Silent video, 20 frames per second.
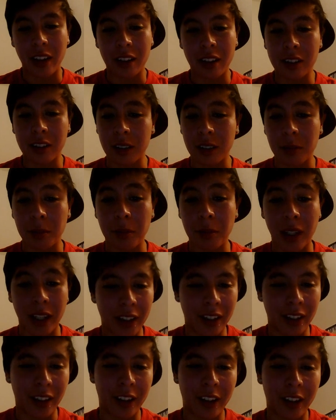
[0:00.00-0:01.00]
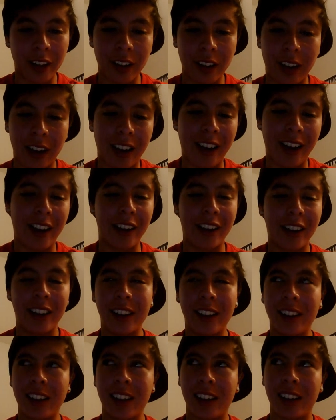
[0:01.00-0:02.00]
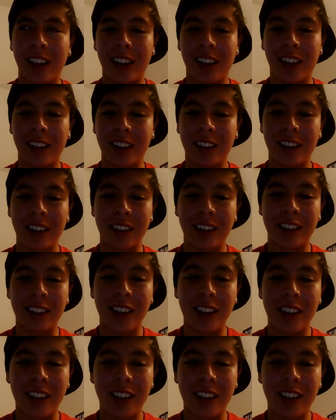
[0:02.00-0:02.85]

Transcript: as a male RA, and